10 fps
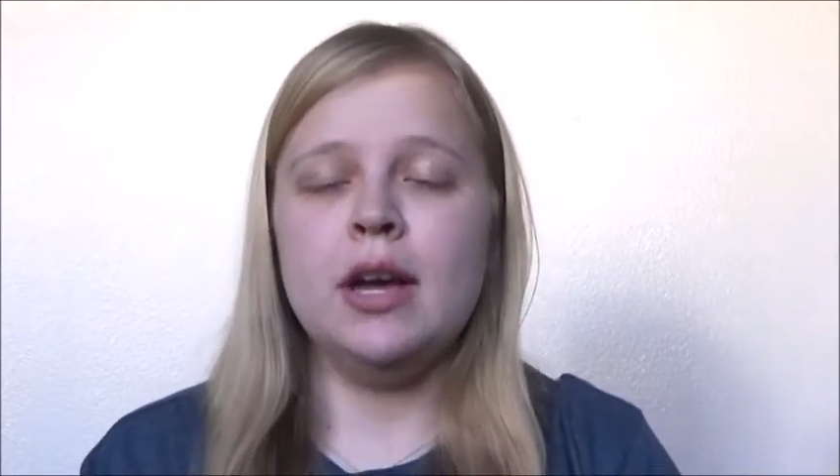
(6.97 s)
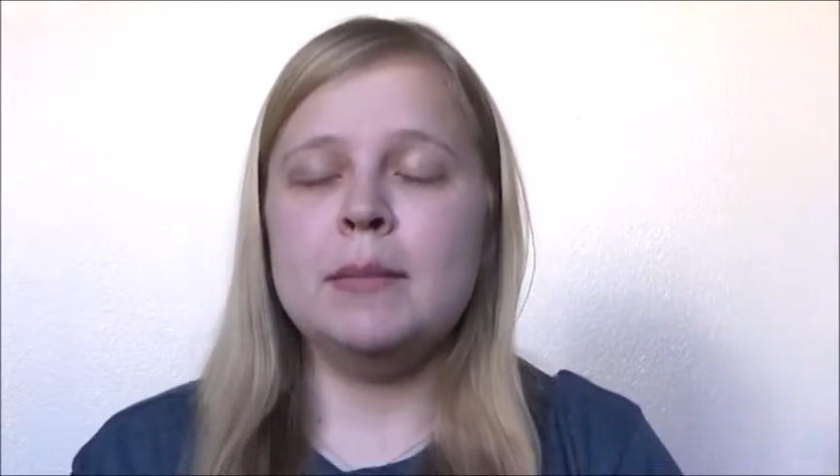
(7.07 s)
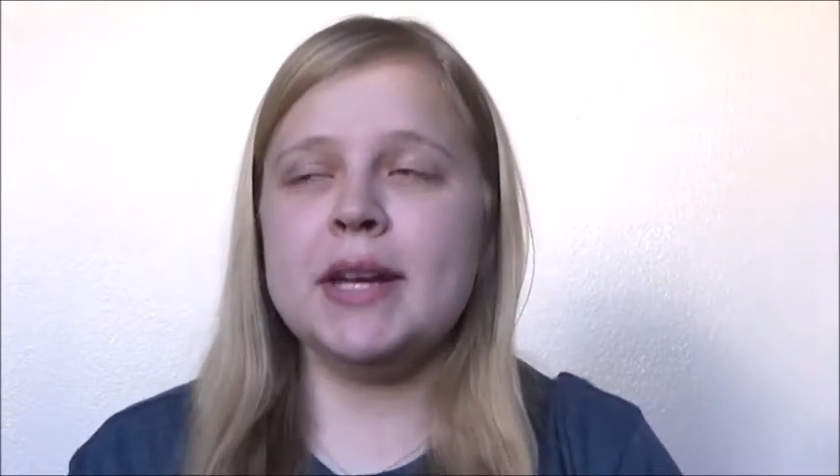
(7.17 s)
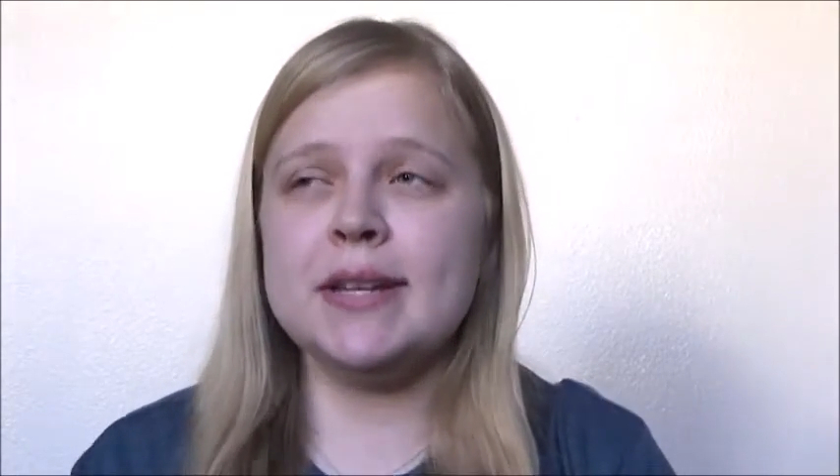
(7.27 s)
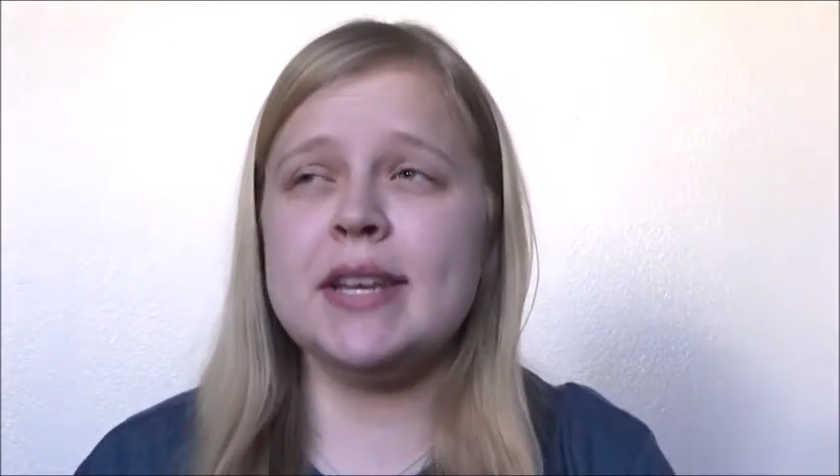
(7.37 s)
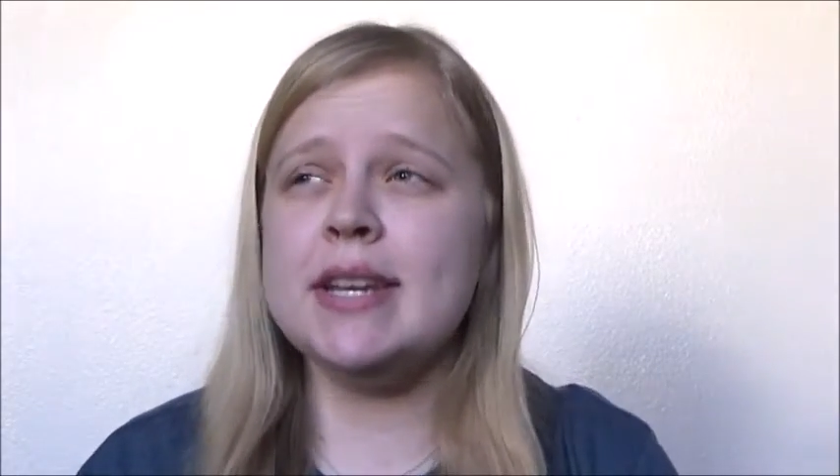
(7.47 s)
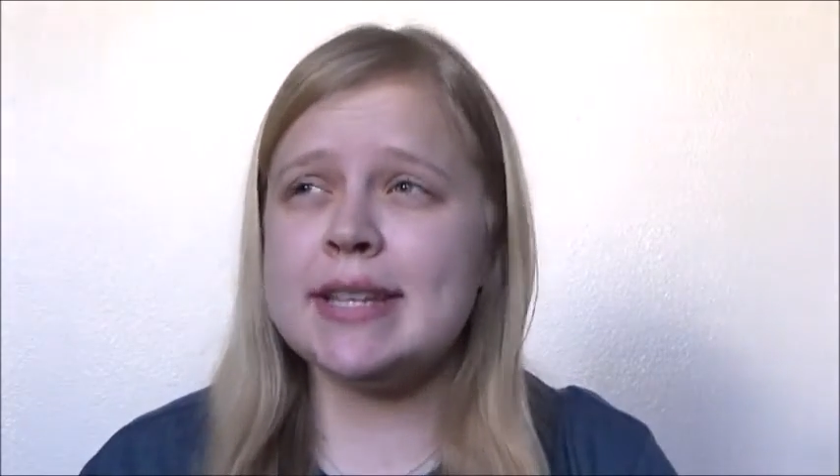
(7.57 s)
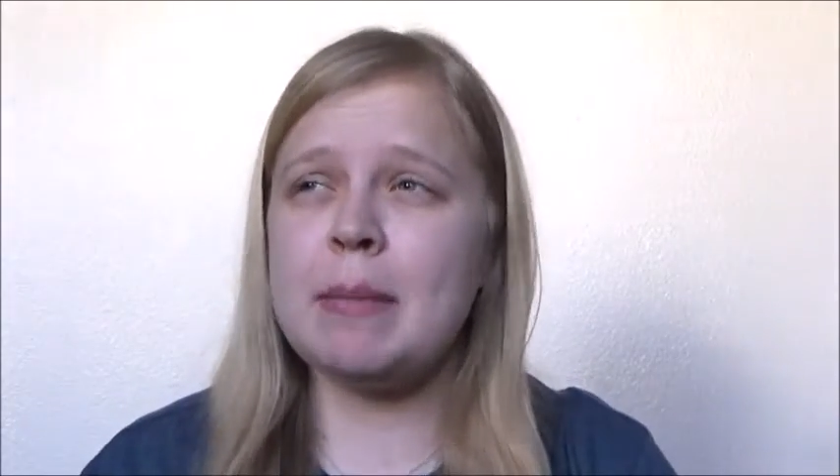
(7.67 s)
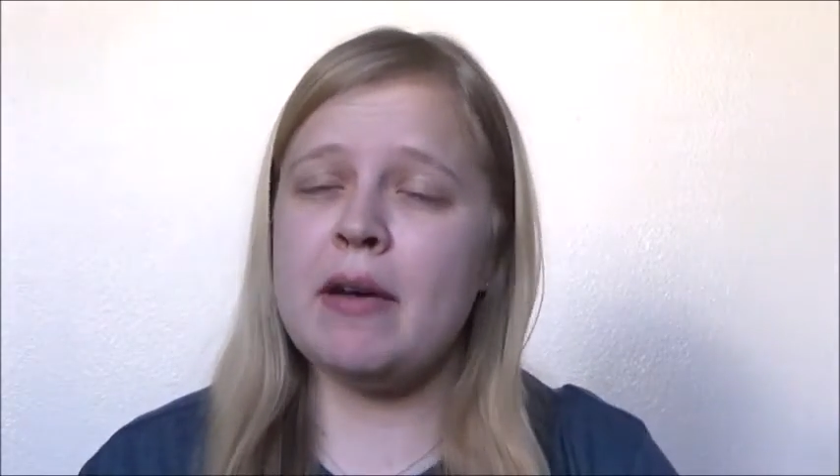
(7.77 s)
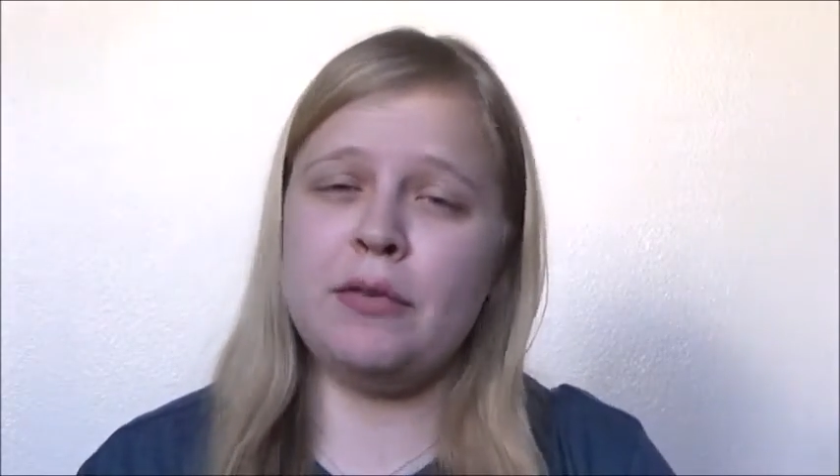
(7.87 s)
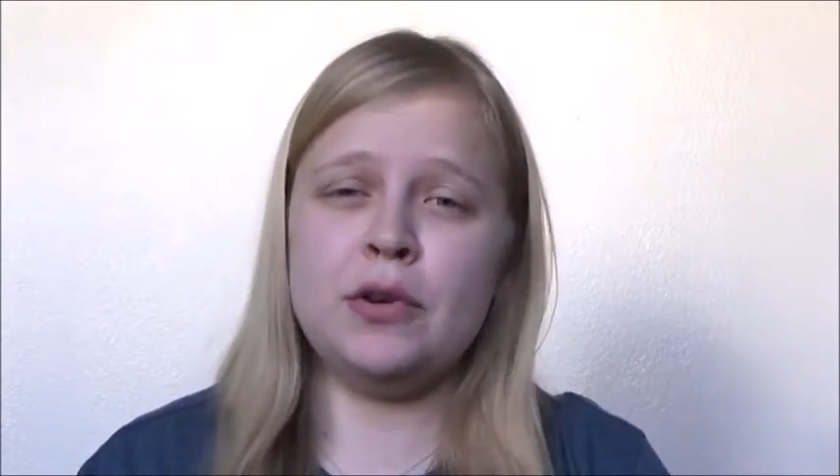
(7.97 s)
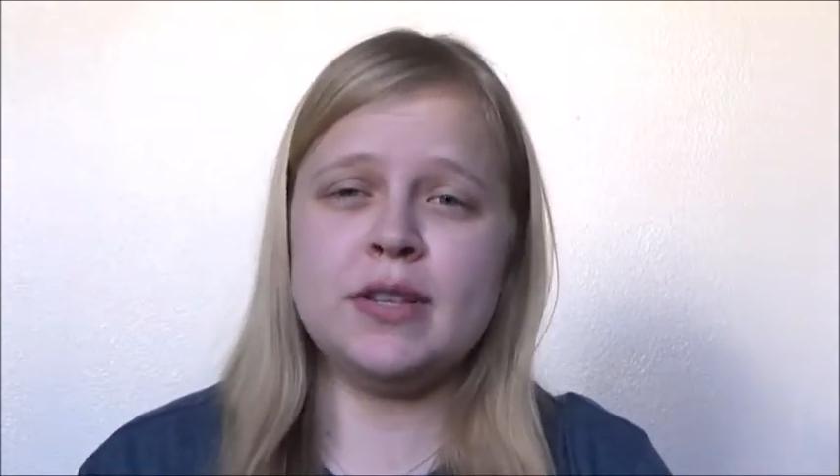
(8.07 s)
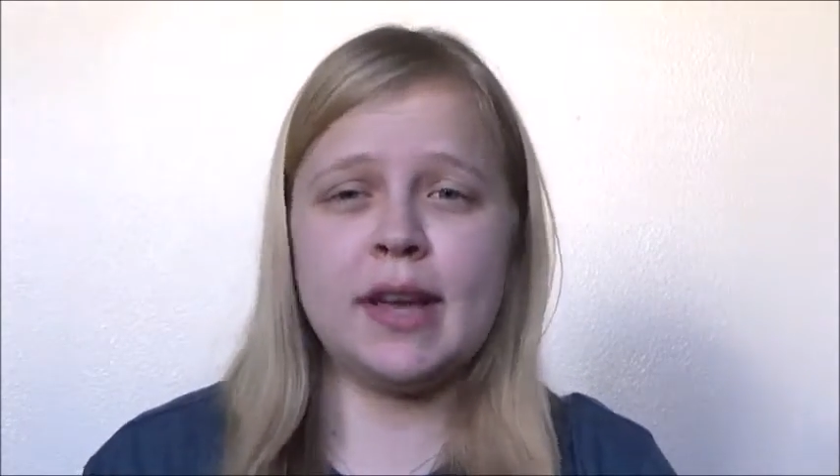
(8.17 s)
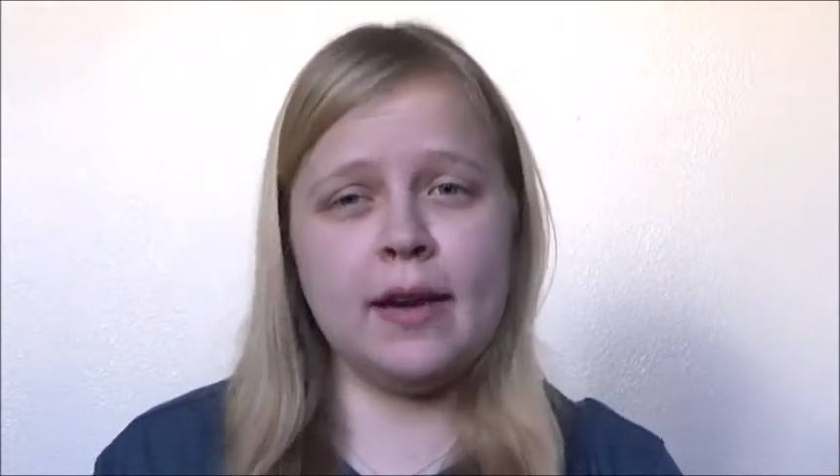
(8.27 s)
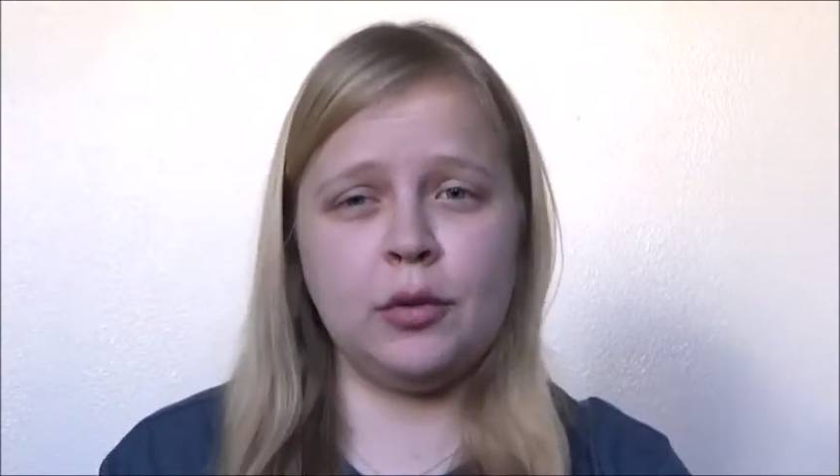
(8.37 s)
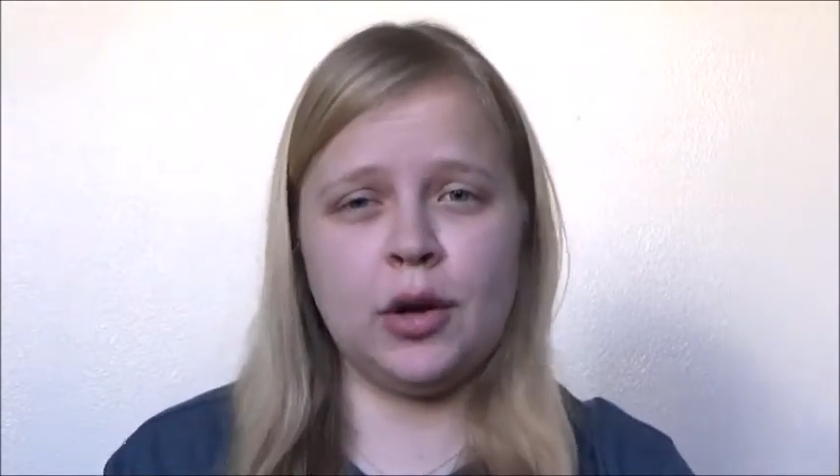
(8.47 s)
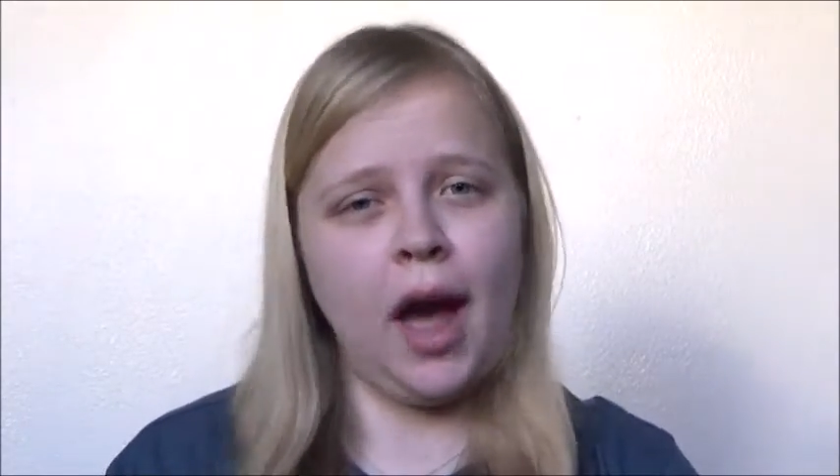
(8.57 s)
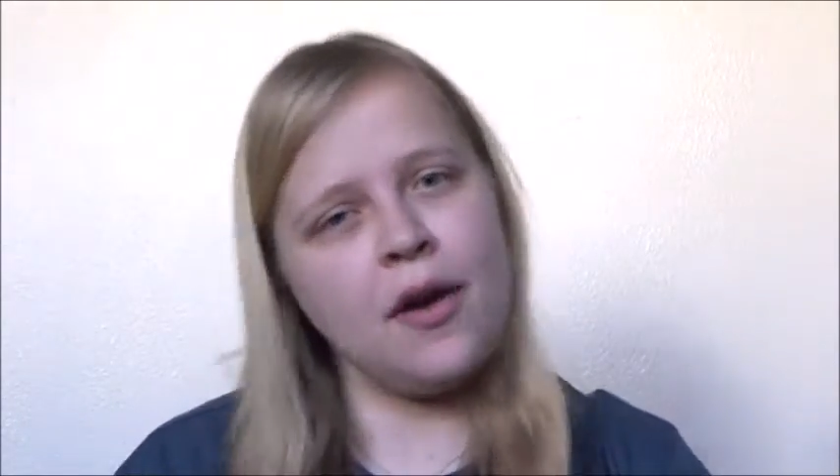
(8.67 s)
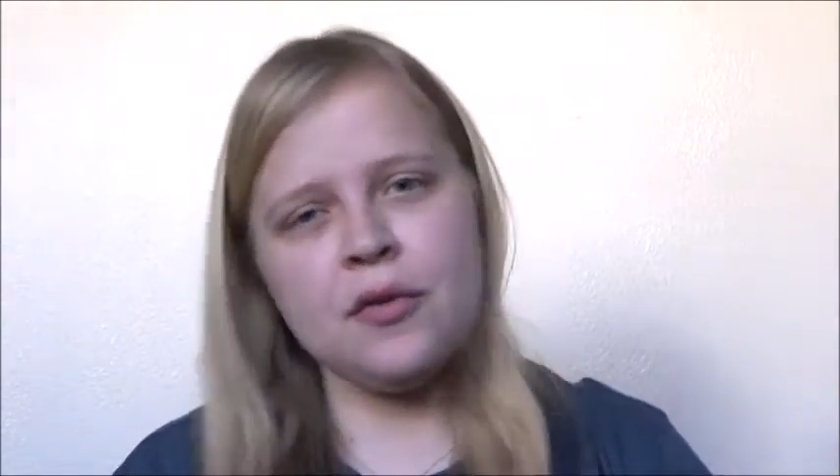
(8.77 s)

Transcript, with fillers: because it is my first ever